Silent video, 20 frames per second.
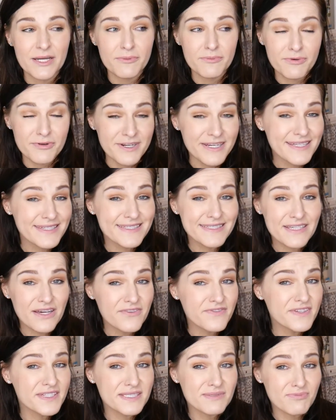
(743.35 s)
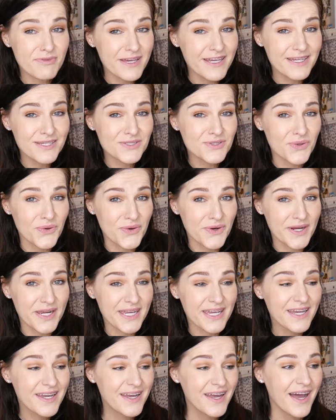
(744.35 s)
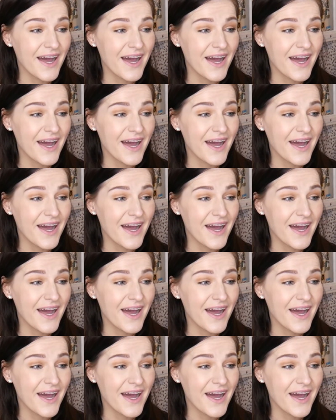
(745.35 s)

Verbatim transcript: pretty self-explanatory.